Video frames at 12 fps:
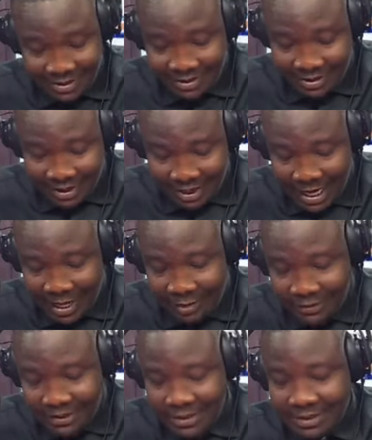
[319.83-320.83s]
Line of
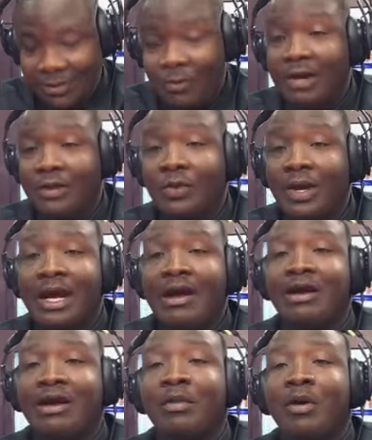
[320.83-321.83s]
61. We yeah, are now
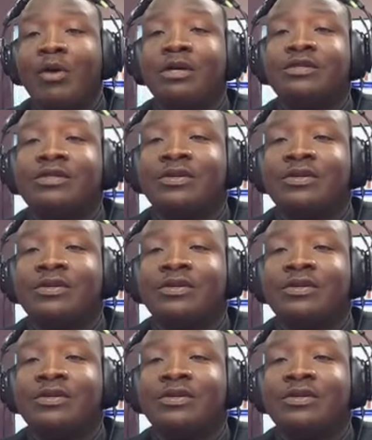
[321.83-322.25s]
number what? Uh,